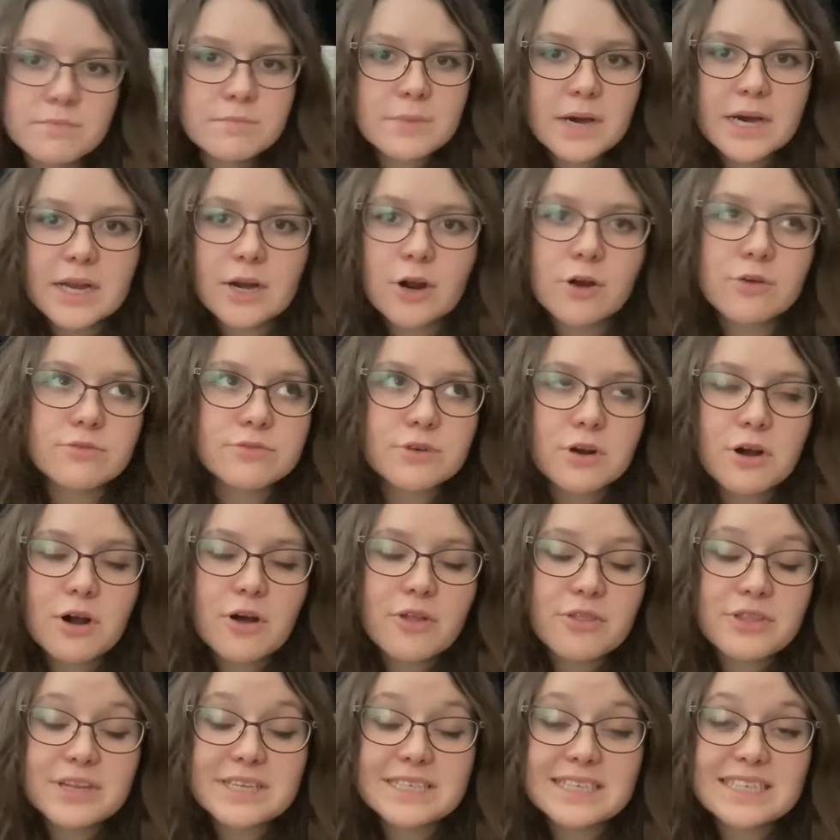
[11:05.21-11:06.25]
But
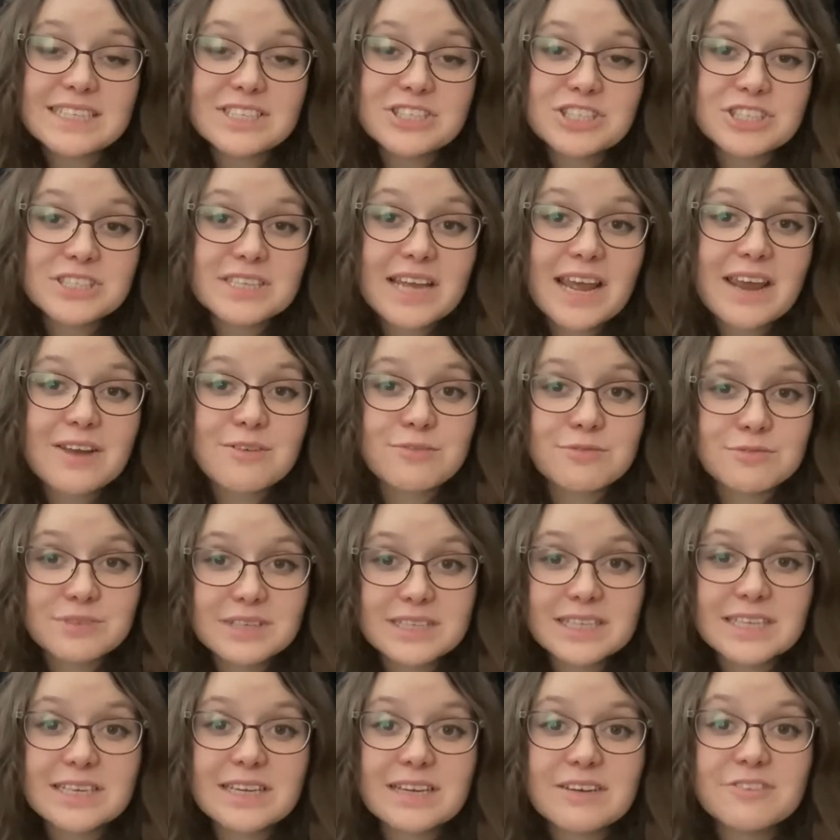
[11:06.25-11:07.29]
overall, this is just a
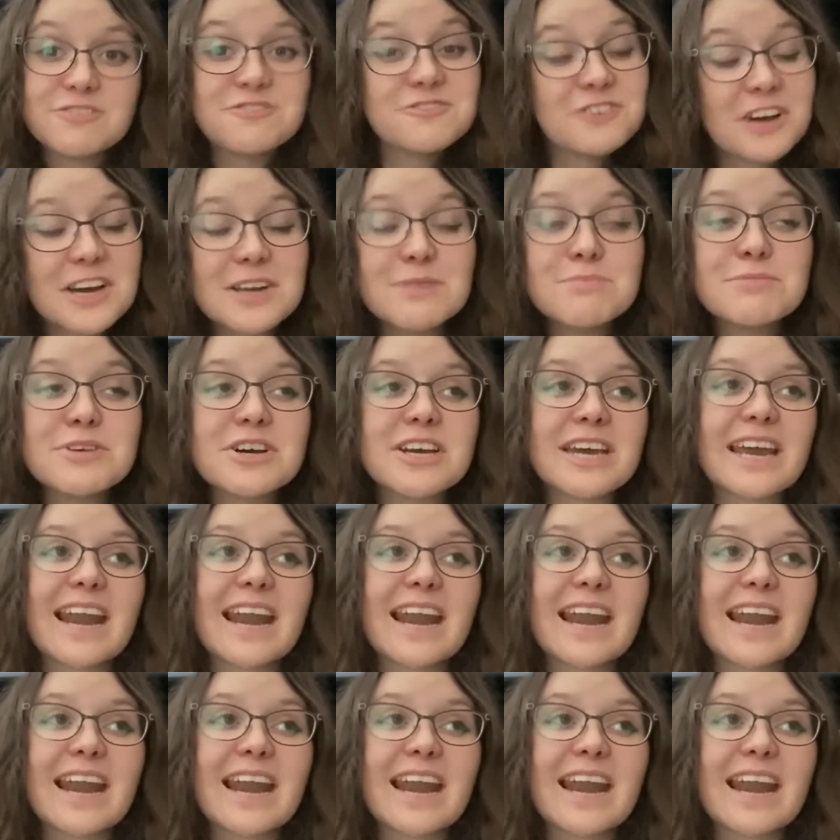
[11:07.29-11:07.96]
really fun book,